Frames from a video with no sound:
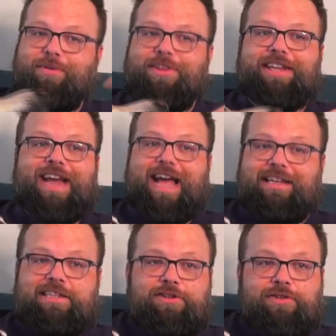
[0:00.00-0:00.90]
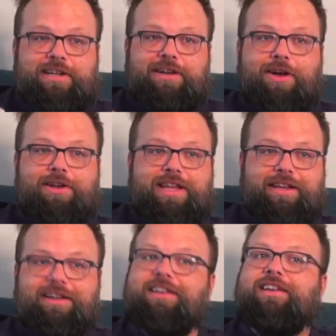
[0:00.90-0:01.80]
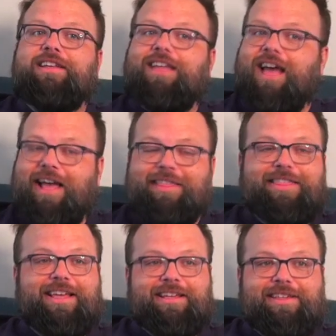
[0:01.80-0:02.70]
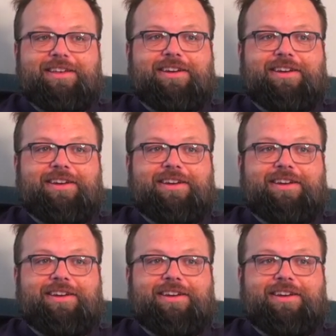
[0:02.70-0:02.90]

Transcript: with an asterisk on it. I think